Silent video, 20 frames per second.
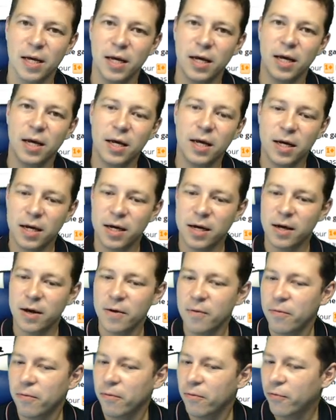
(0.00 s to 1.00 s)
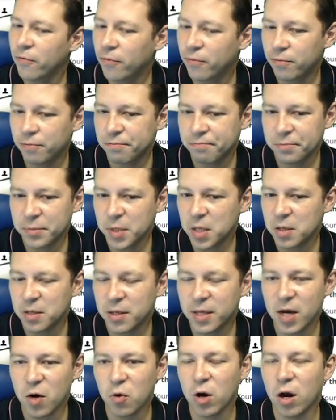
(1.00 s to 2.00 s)

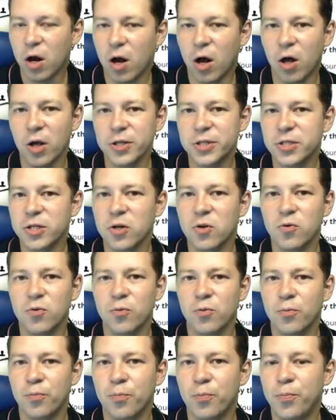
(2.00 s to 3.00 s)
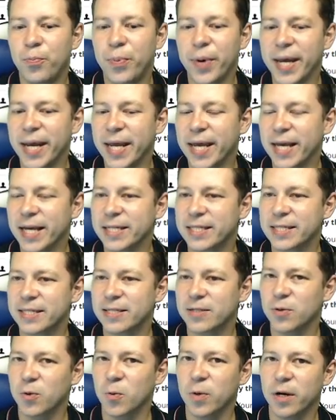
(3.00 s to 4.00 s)
There were also
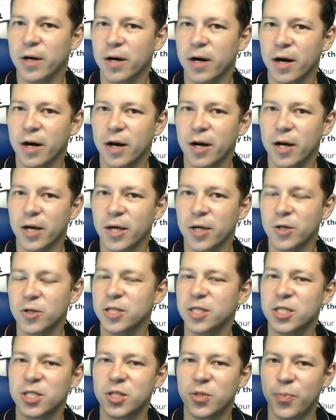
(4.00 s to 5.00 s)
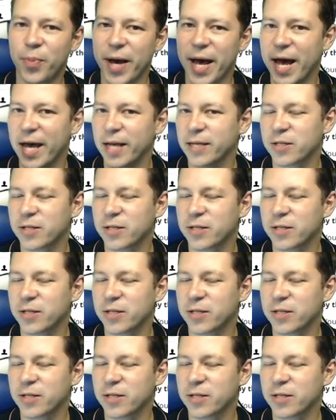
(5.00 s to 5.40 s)
biddings where you just pass,